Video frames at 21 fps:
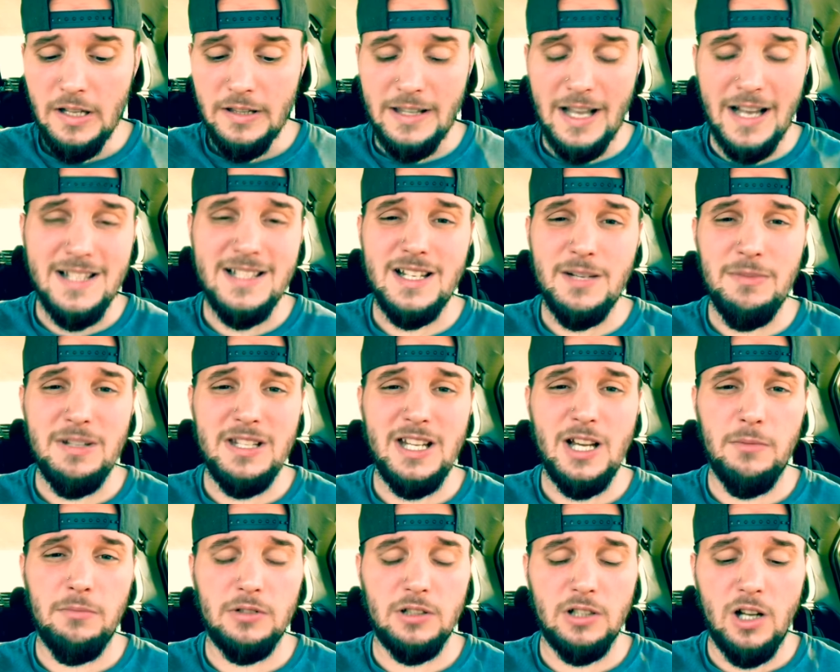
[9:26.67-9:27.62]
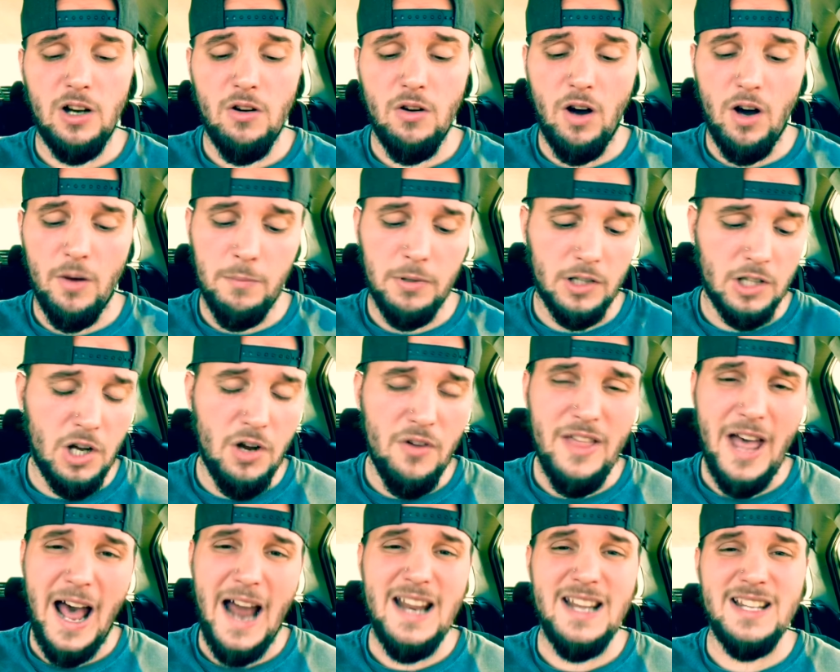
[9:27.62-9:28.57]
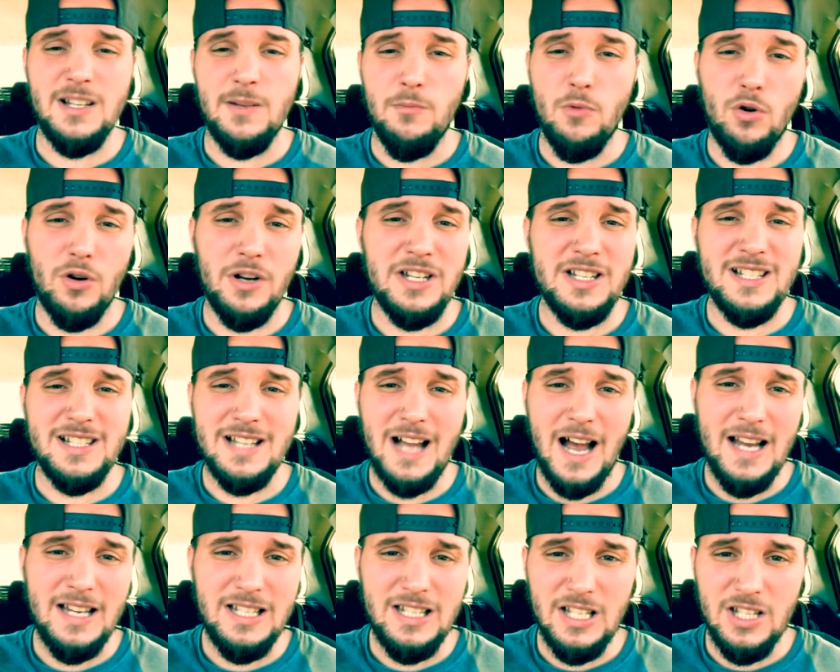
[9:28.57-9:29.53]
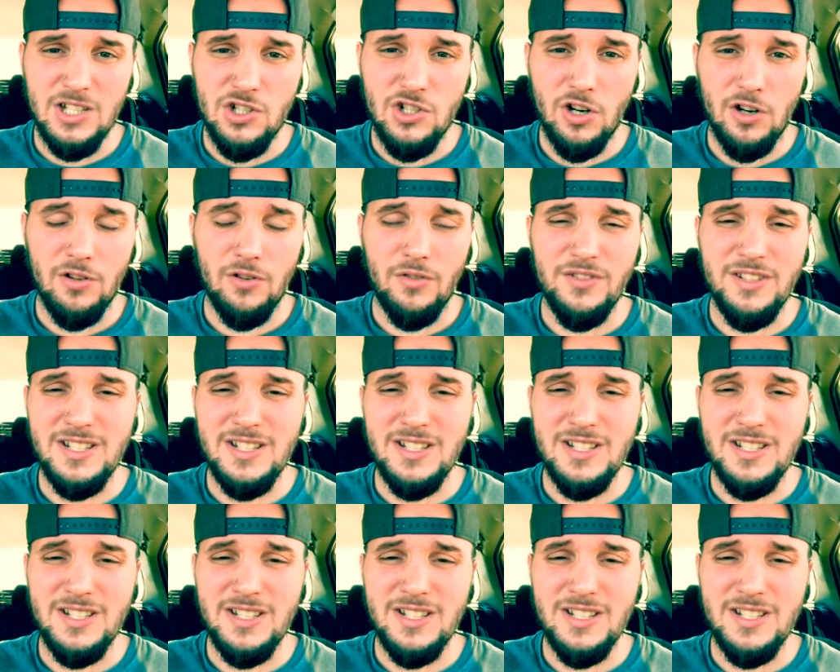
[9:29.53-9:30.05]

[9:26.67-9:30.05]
That's going to be down below. Below that is a morning sidekick journal.